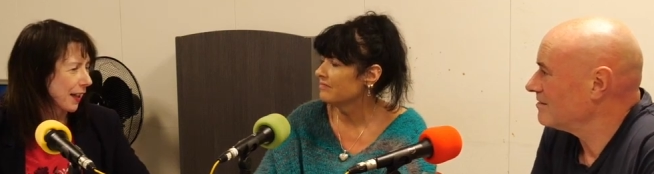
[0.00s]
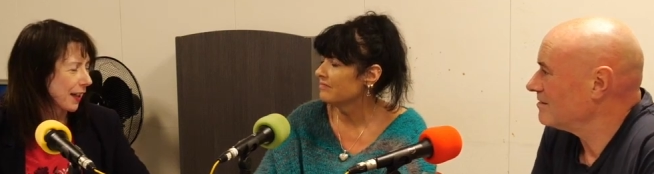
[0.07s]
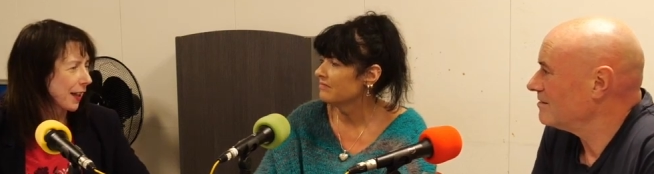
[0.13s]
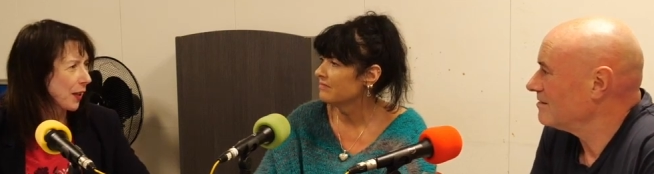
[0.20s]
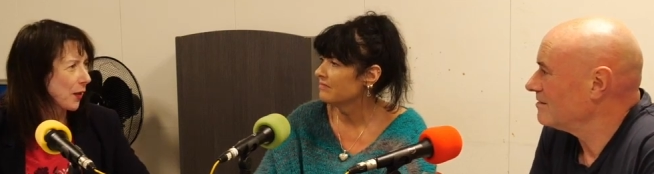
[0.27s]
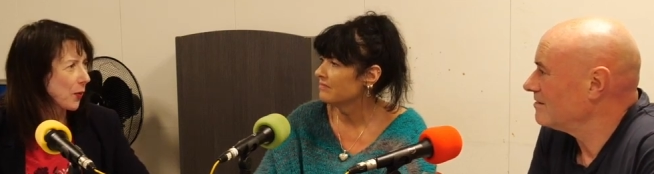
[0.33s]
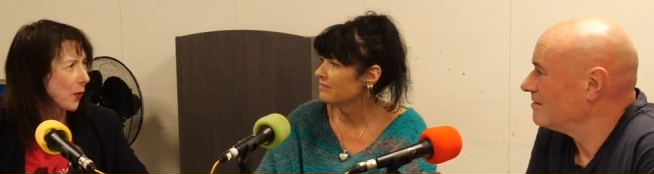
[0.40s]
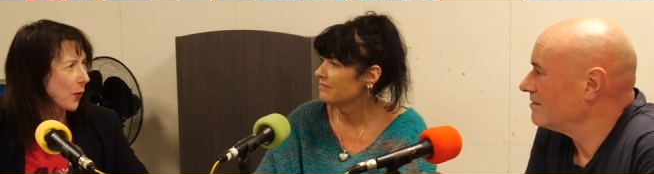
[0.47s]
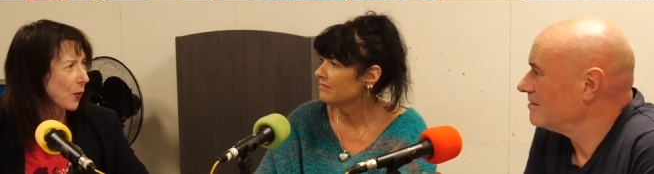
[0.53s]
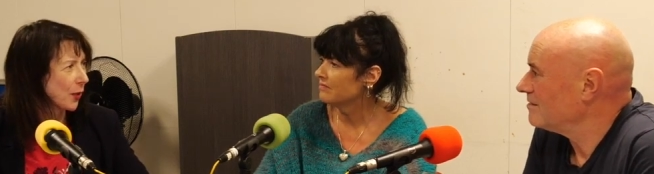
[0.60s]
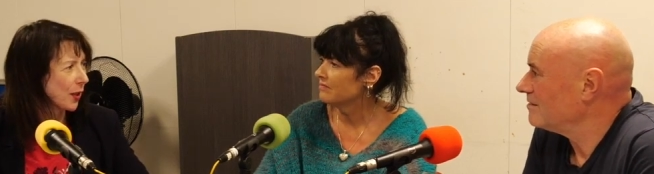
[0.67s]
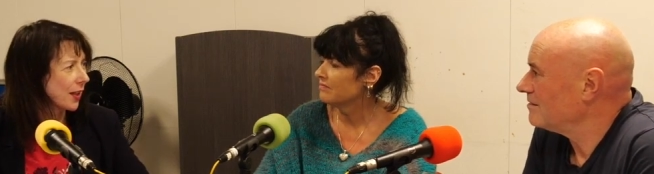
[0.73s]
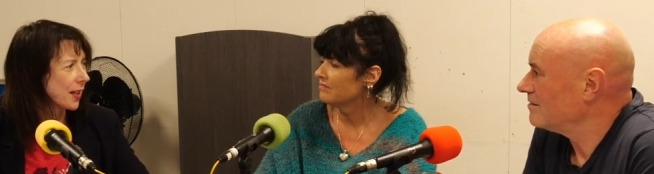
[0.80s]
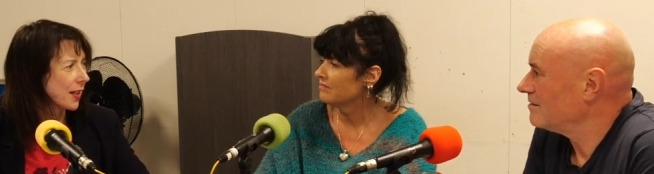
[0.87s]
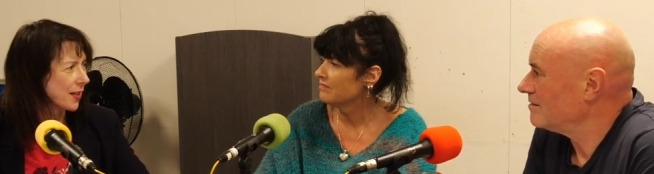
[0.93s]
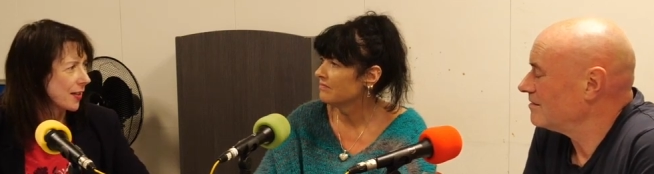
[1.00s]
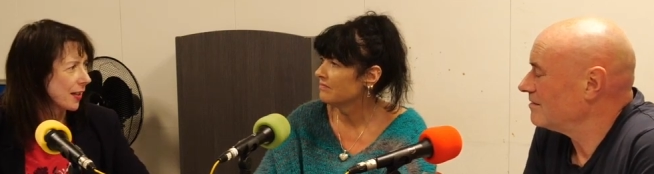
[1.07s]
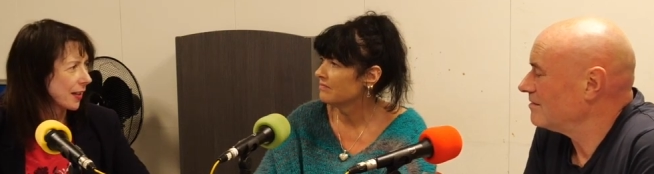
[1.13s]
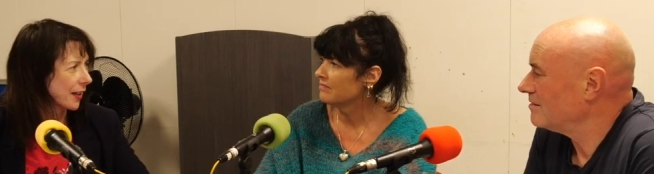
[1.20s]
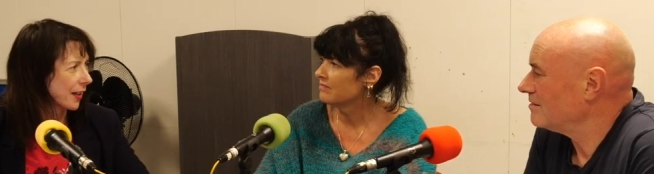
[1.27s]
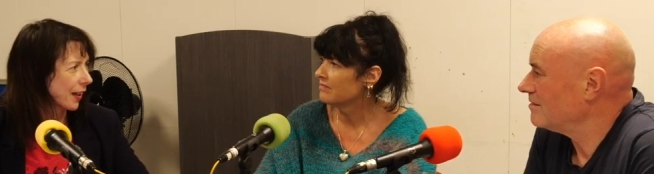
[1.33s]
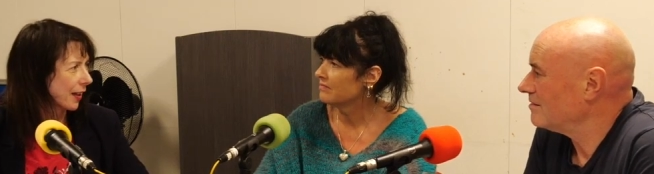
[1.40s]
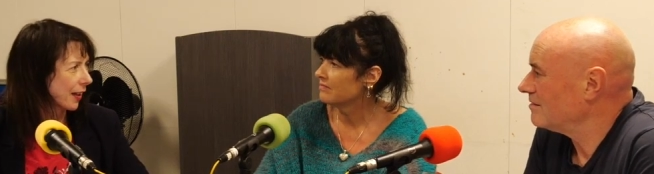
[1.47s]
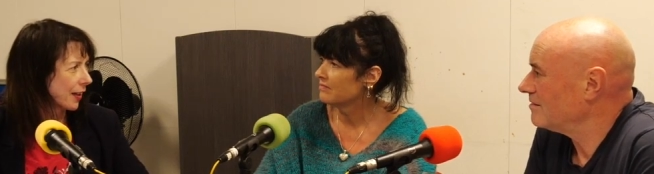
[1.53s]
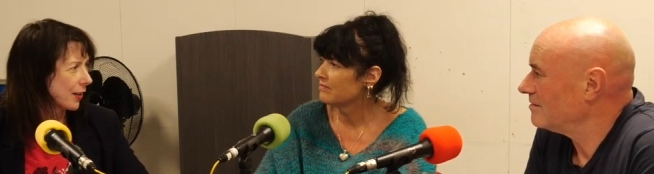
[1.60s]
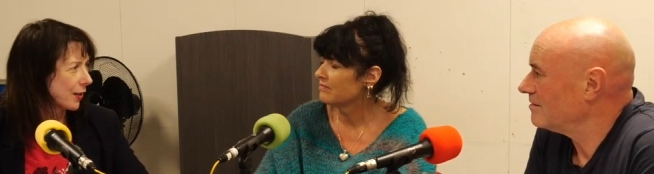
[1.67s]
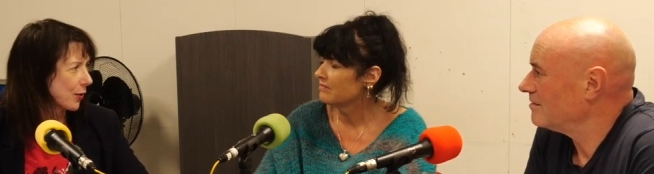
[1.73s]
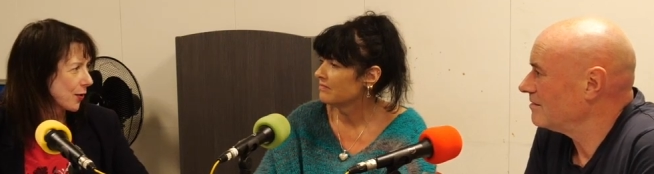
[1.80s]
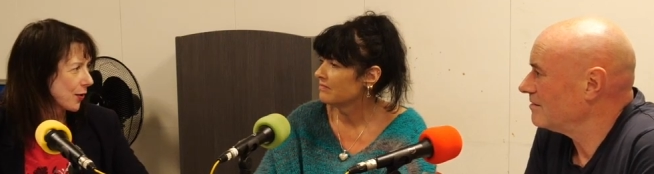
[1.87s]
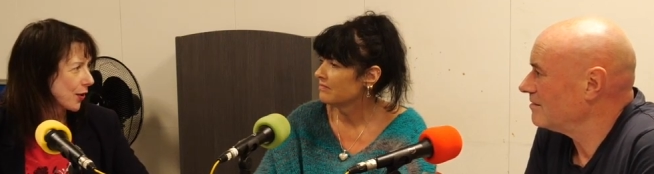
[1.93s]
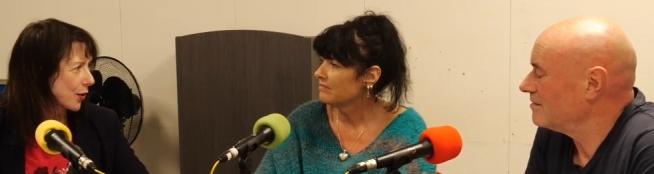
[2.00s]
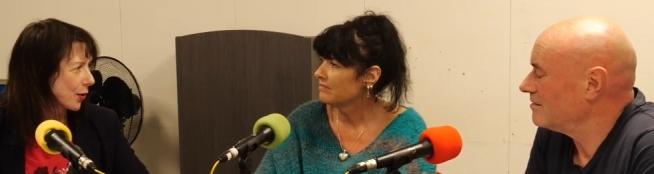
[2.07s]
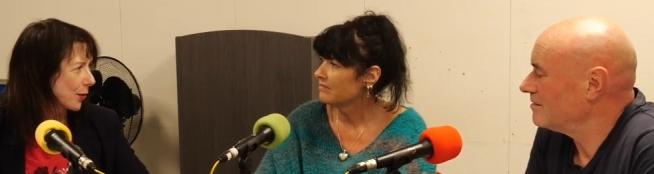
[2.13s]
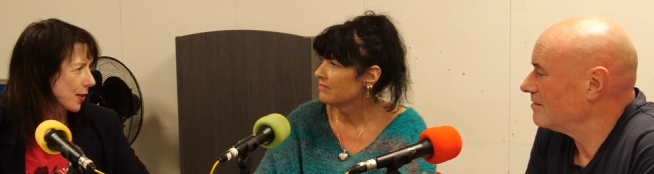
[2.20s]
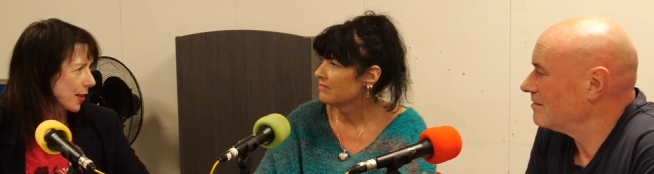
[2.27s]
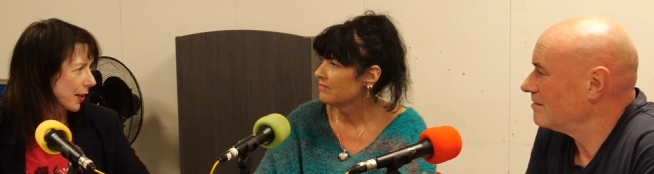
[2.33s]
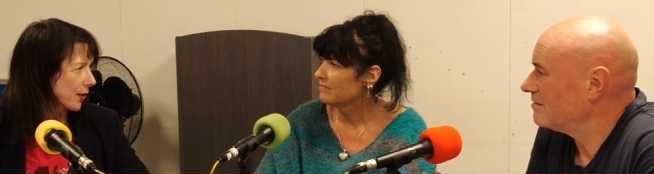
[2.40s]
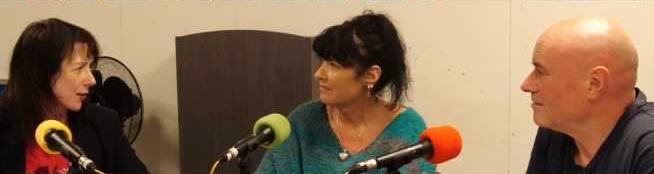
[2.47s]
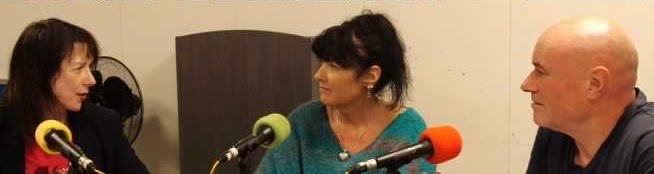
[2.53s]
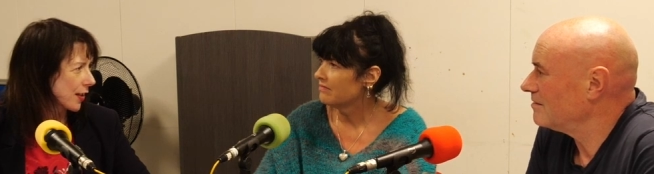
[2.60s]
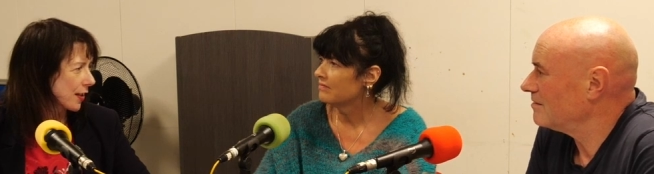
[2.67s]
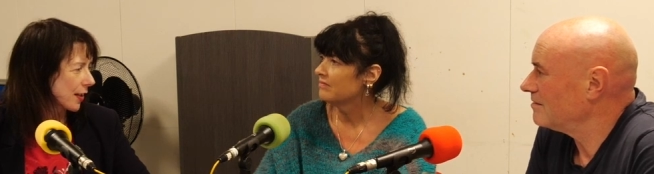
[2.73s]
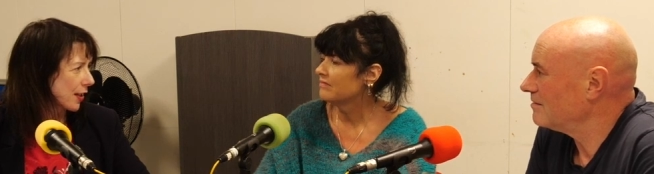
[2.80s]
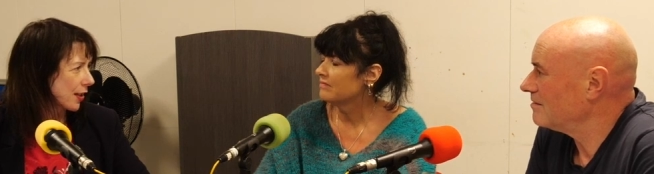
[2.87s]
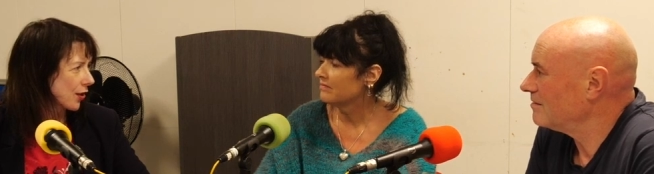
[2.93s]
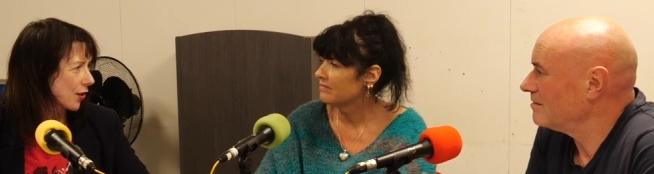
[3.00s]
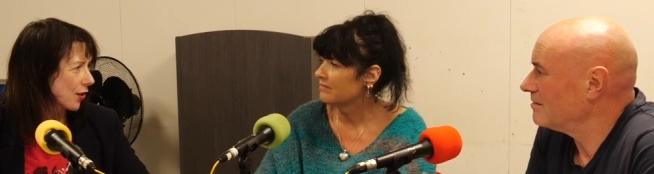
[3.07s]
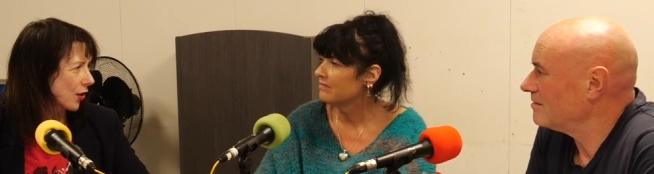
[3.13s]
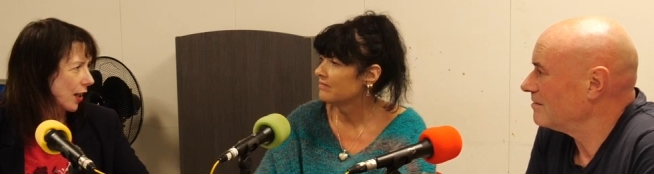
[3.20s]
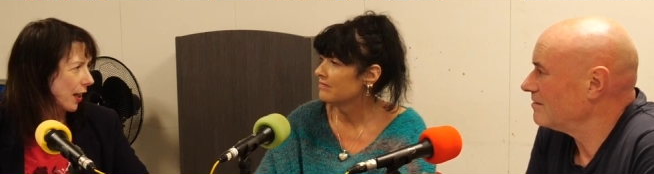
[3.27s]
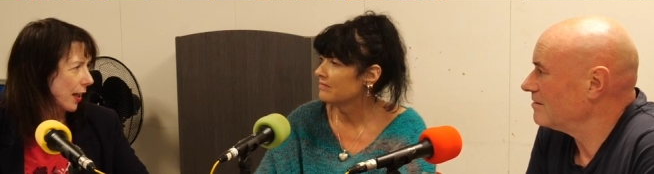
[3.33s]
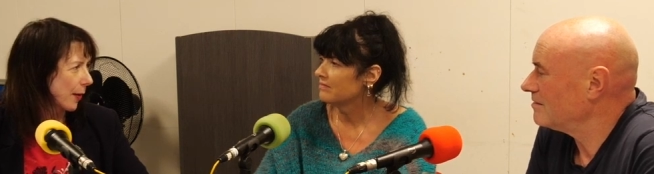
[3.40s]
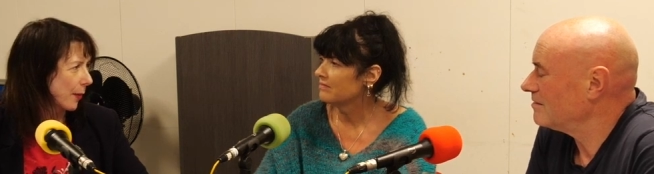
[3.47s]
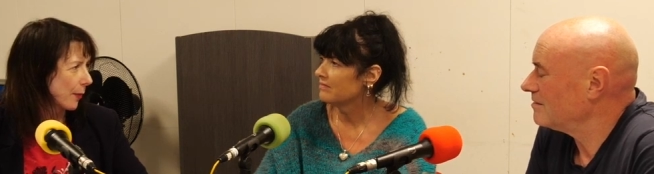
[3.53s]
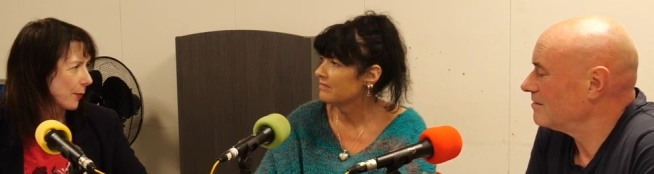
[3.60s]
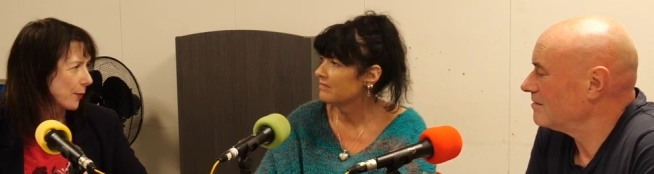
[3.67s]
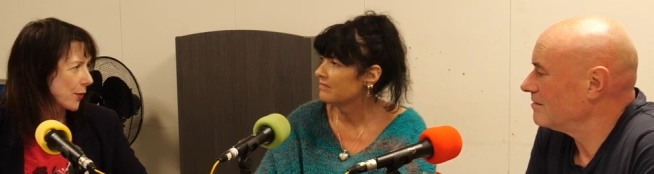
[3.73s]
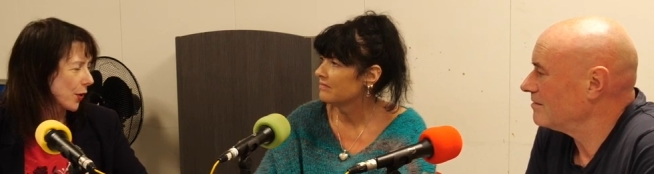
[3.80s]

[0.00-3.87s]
Speaker 1: and one of the things I, I used to do was I used to teach um,